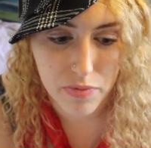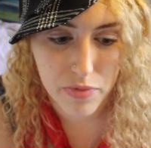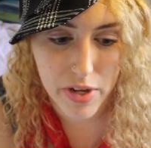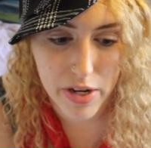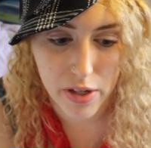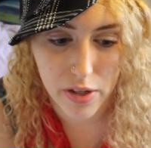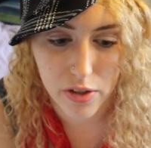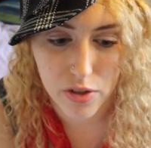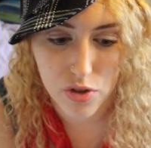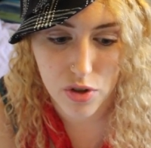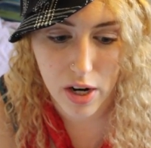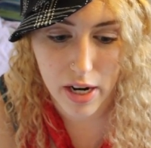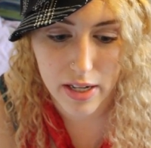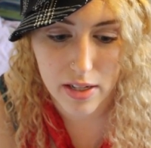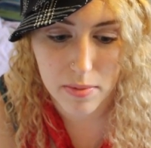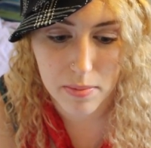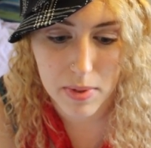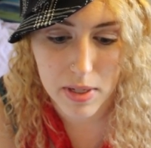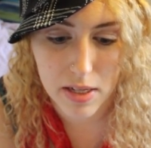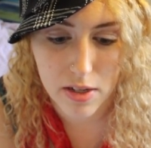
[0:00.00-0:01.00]
they're
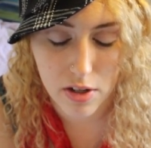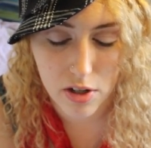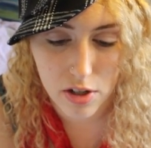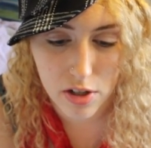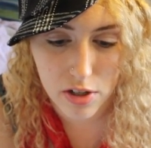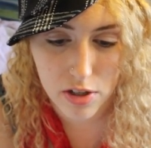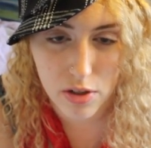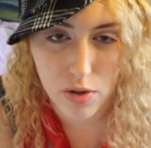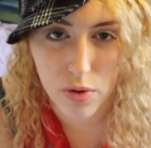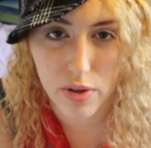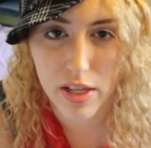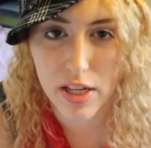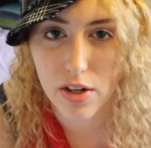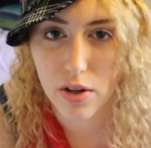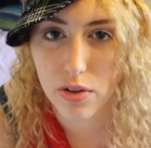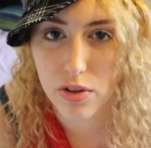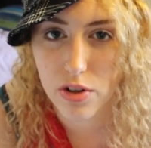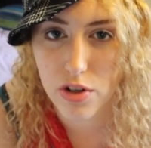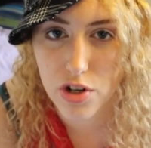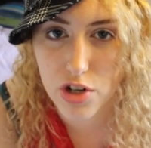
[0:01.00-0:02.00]
trying to be hurt or they
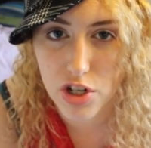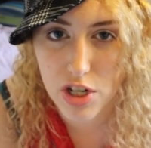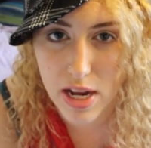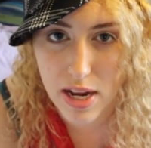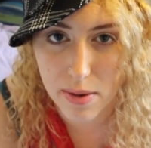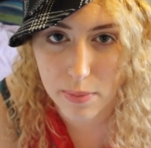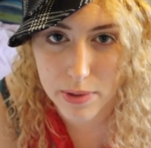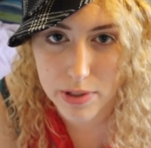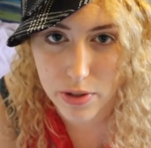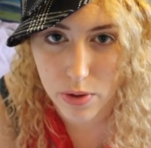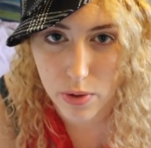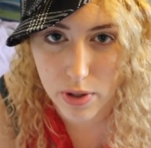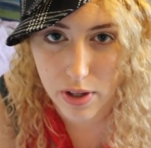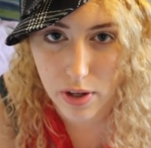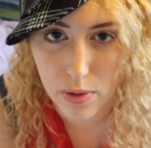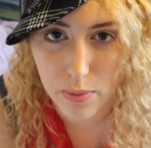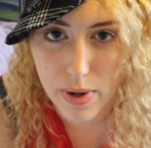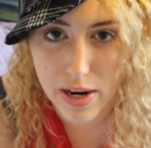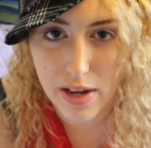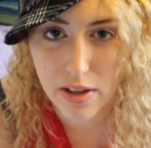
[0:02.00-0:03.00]
don't understand what's
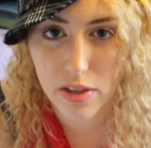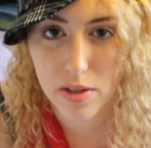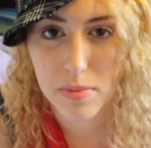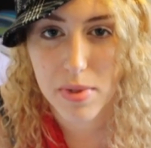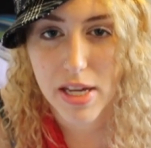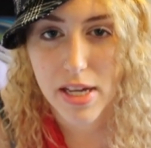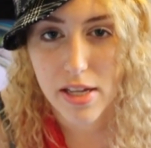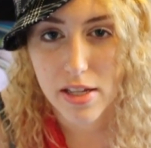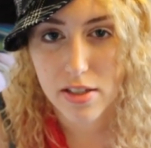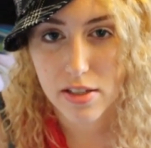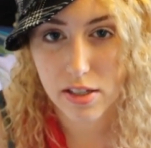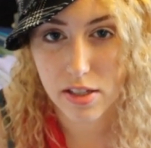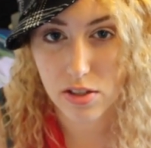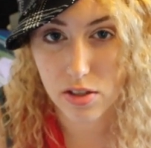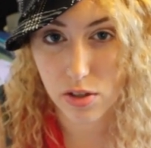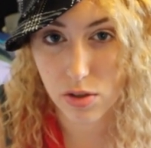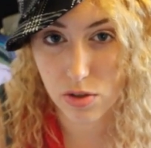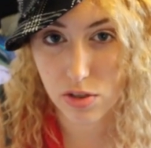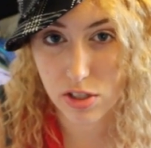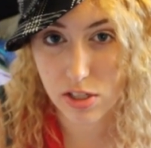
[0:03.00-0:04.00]
going on around them.
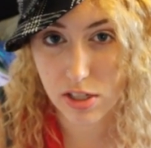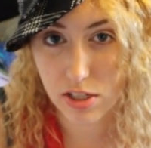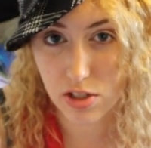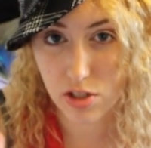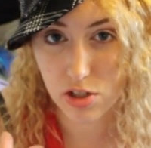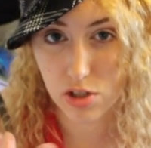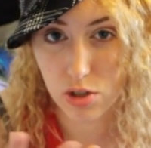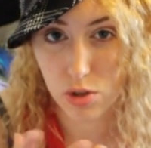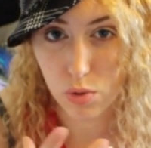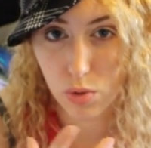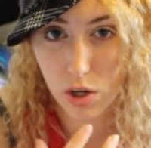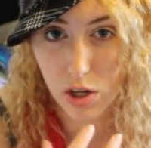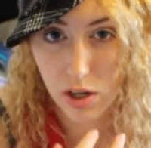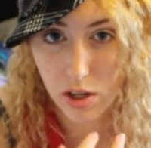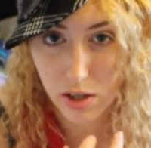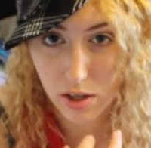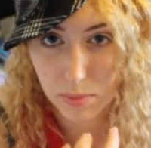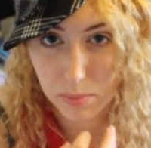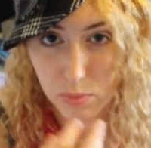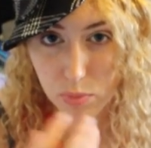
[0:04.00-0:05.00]
Schizos tend
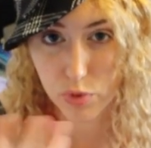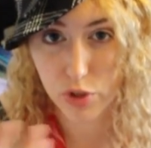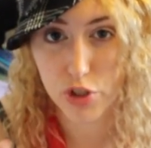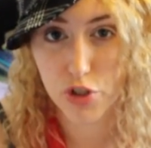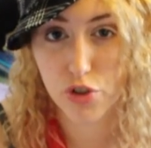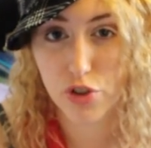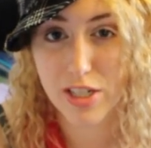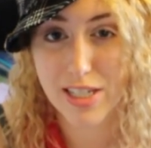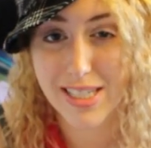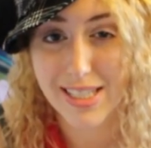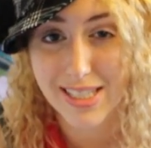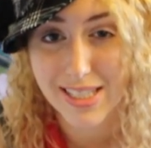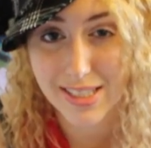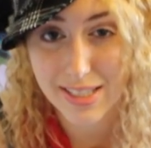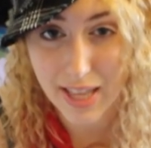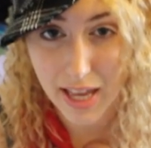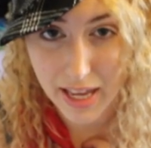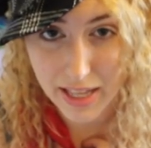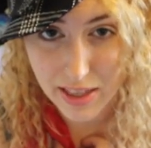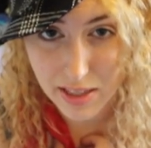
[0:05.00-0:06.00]
to retreat
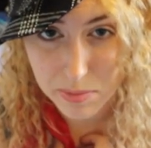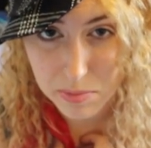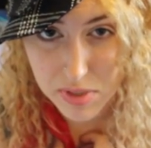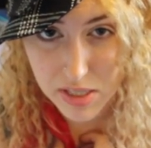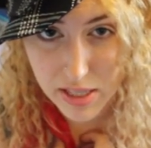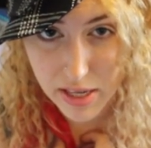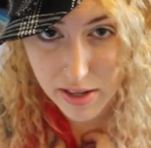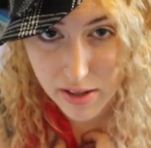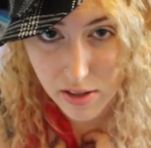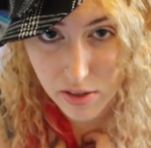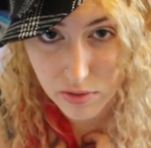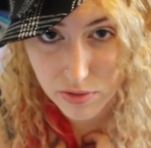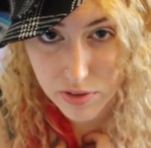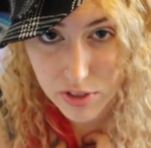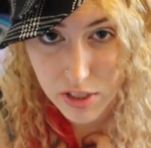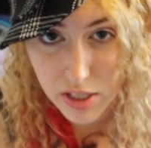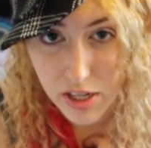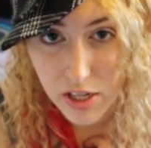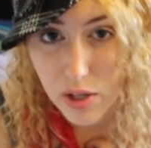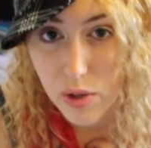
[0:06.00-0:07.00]
inside
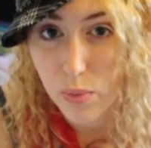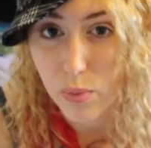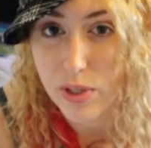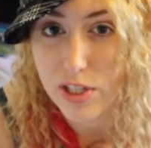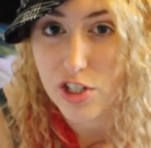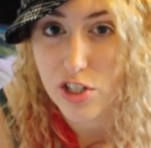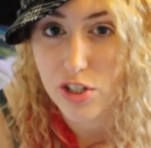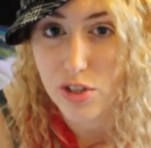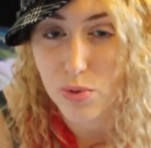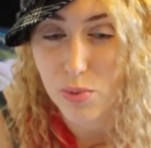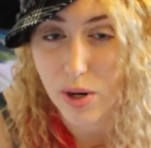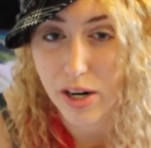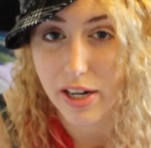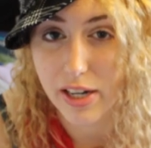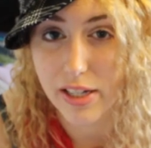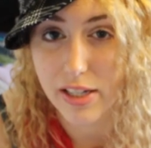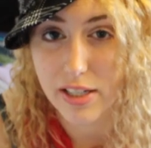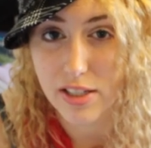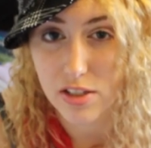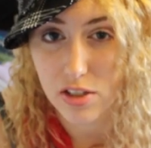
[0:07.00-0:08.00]
themselves, which is
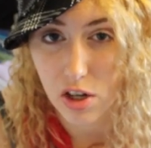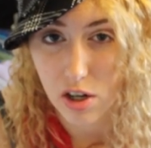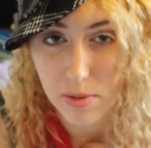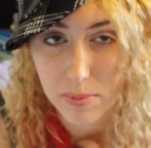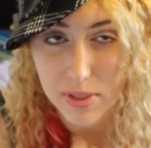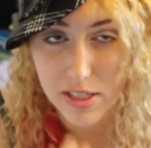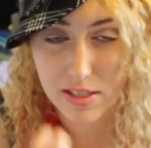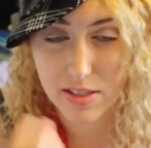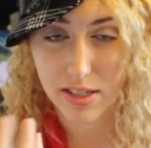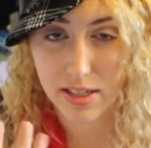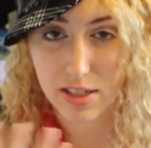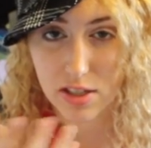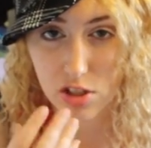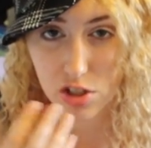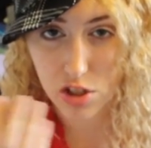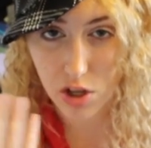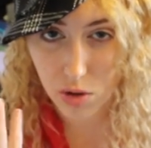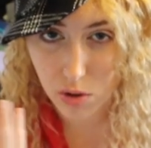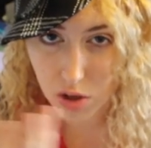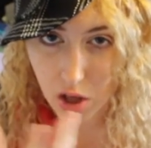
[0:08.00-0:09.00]
why it's hard, because they get
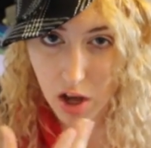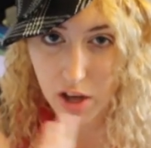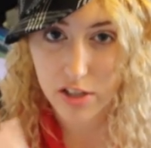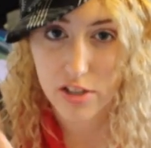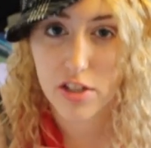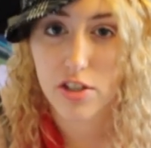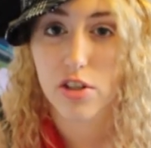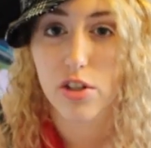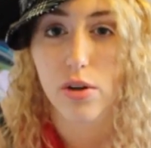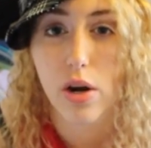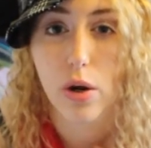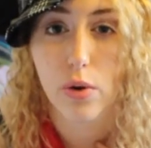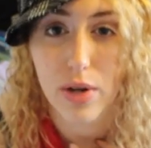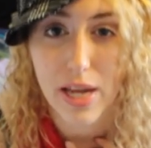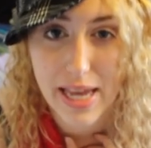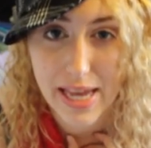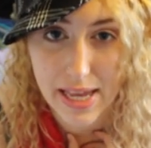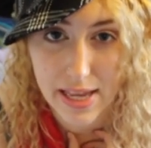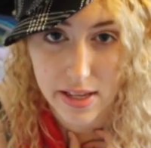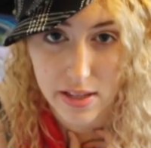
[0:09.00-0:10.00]
so lost in their own
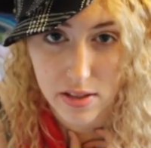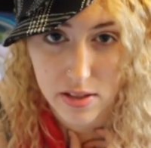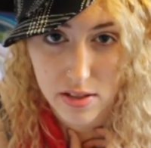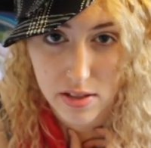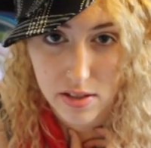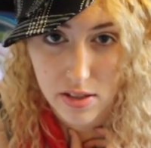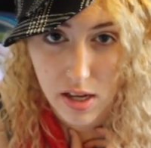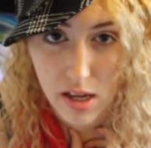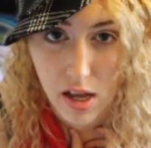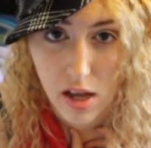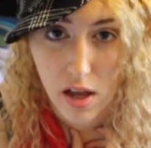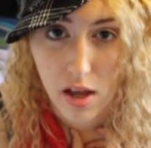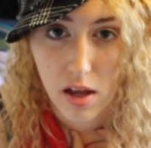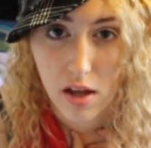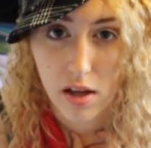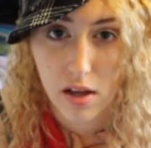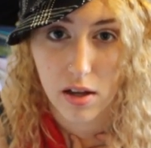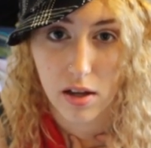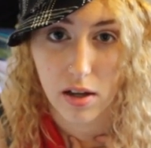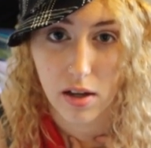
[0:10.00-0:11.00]
heads.
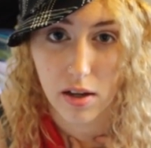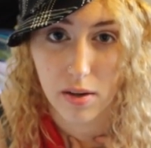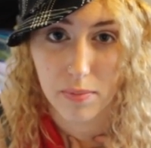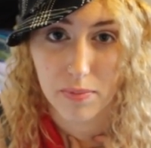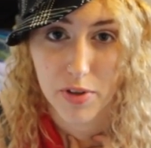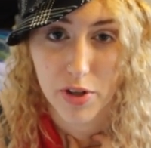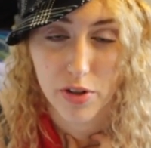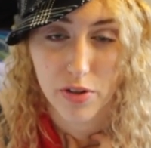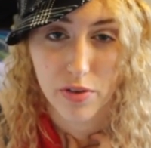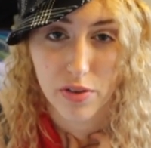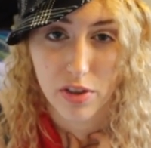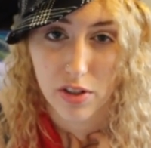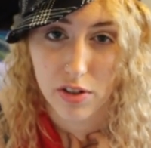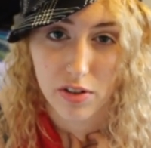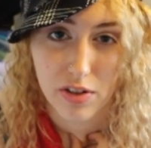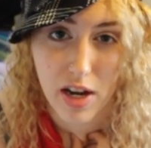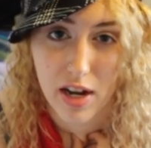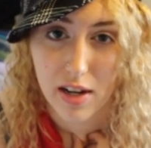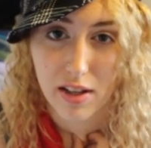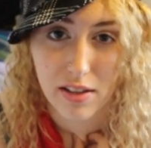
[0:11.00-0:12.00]

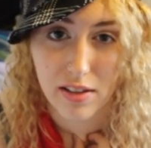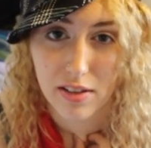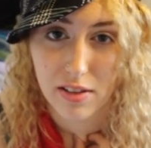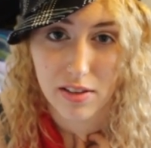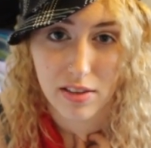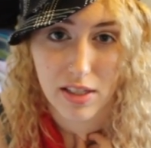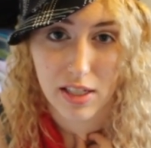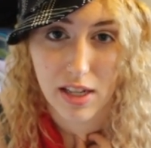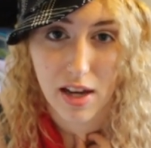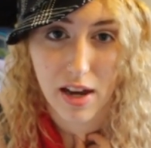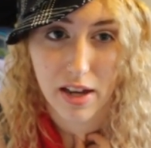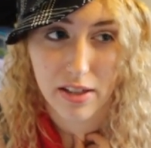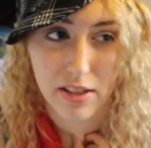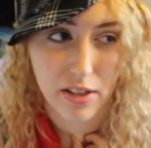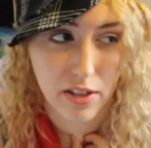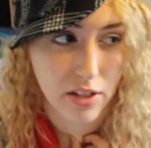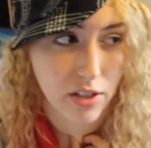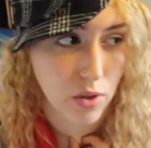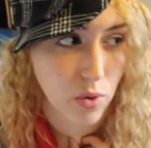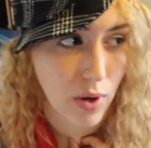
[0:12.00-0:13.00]
They're not the kind
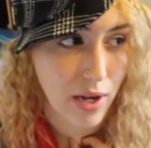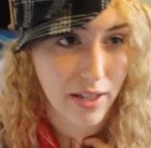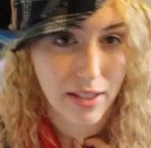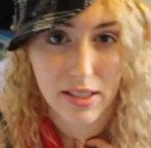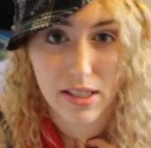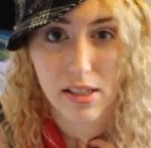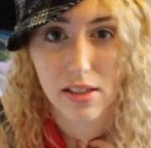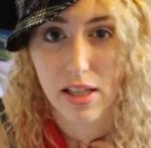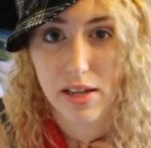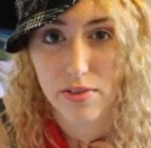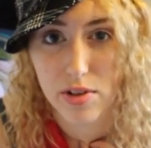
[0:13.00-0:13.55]
that are going to go out and kill